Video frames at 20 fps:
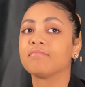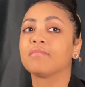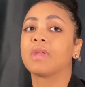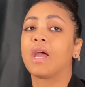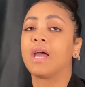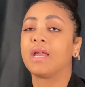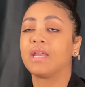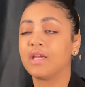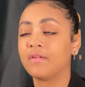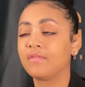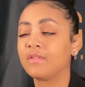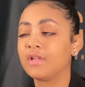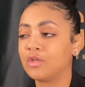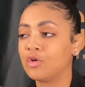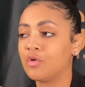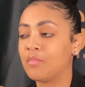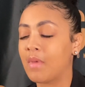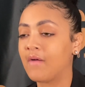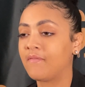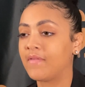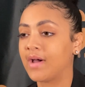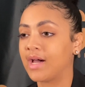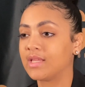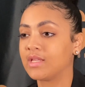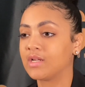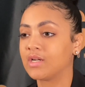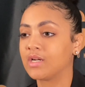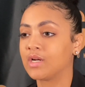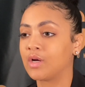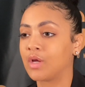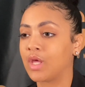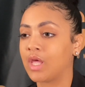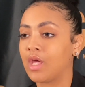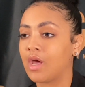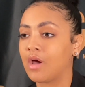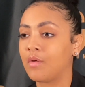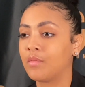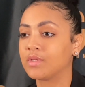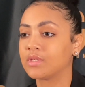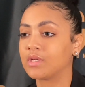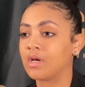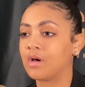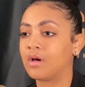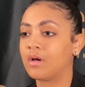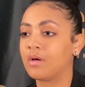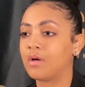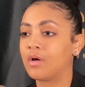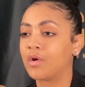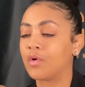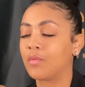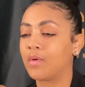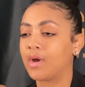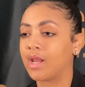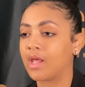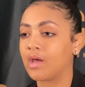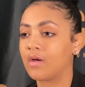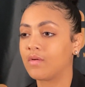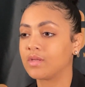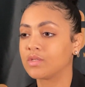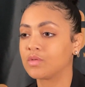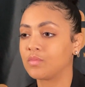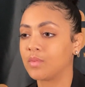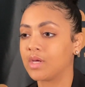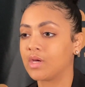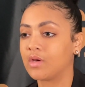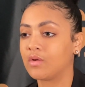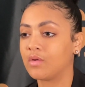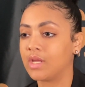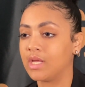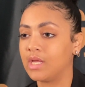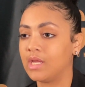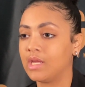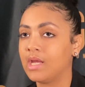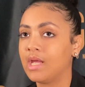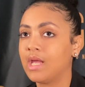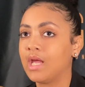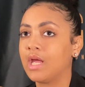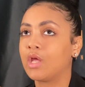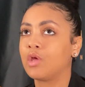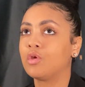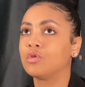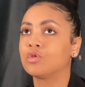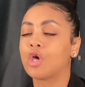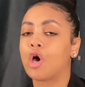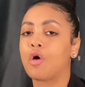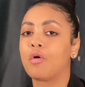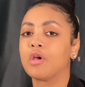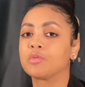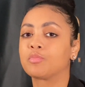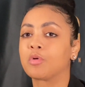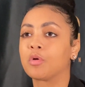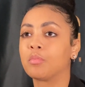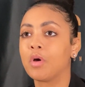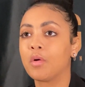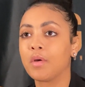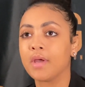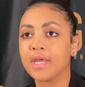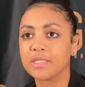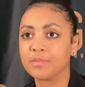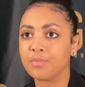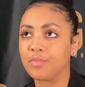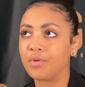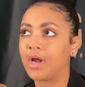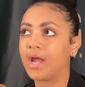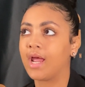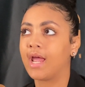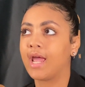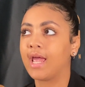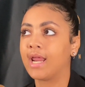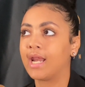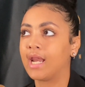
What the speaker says: I definitely do. My father, he was on the radio as well. He used to always promote his brand